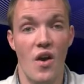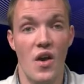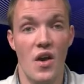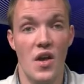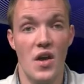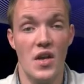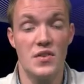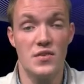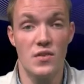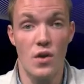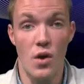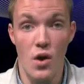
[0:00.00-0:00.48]

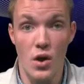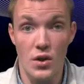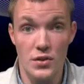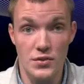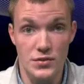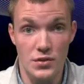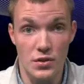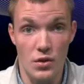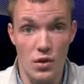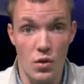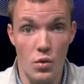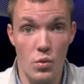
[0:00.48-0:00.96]
is
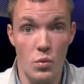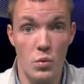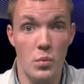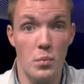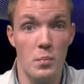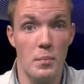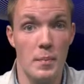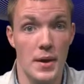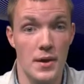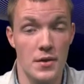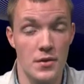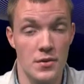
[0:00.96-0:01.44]
also
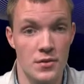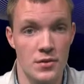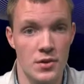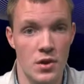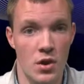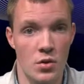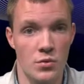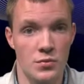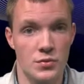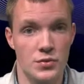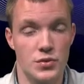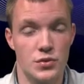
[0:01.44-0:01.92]
better
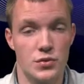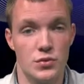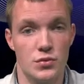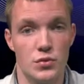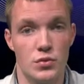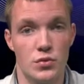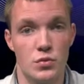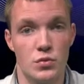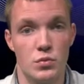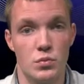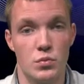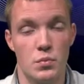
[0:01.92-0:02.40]
known
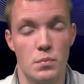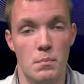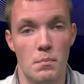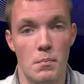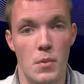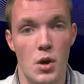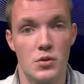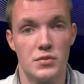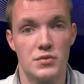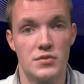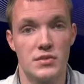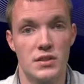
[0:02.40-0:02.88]
to
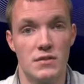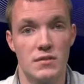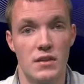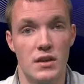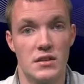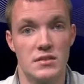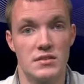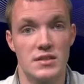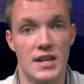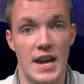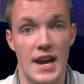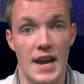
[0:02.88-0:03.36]
most of
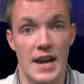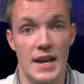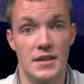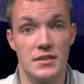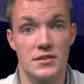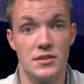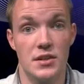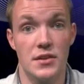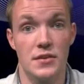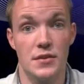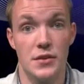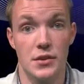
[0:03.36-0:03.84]
us
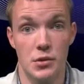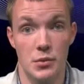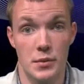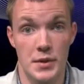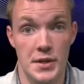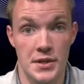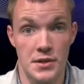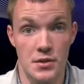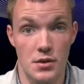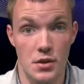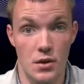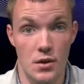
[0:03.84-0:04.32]
as the
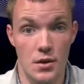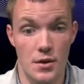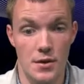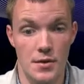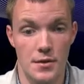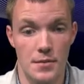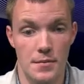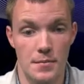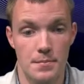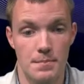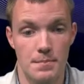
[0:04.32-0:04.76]
green card,